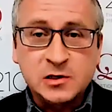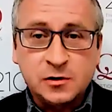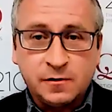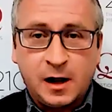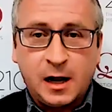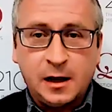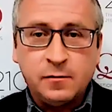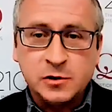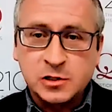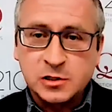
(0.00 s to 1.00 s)
survive,
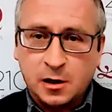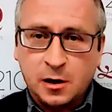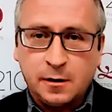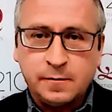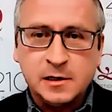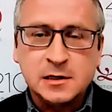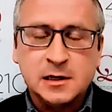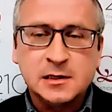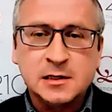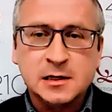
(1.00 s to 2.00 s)
which is not obvious,
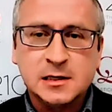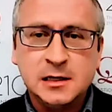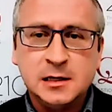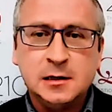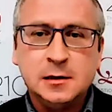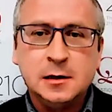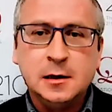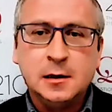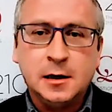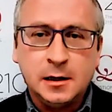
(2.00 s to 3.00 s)
and succeed
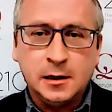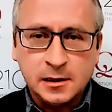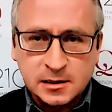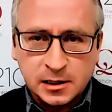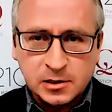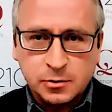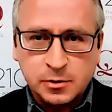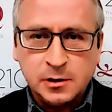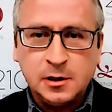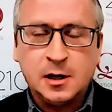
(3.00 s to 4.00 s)
in this
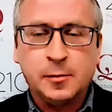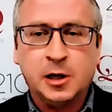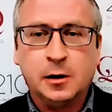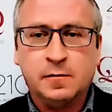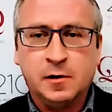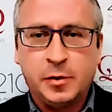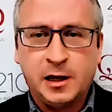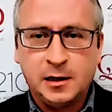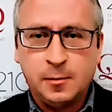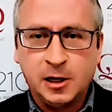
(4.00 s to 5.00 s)
century coming out of the
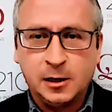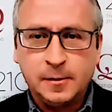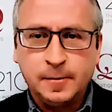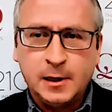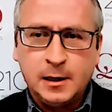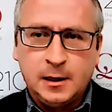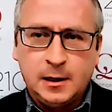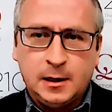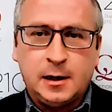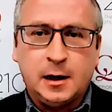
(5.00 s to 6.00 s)
pandemic.
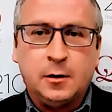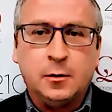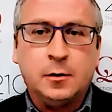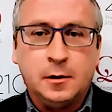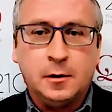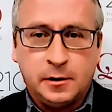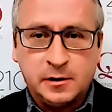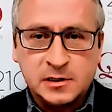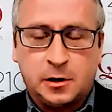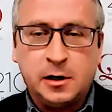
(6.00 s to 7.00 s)
Now, the
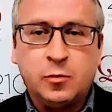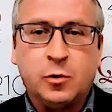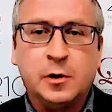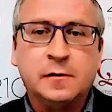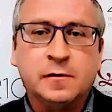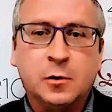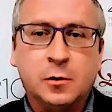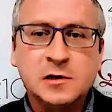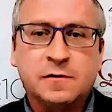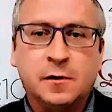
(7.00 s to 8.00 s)
starting point, of
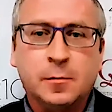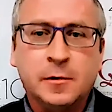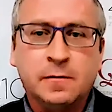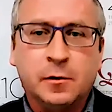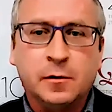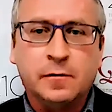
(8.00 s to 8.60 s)
course, from for,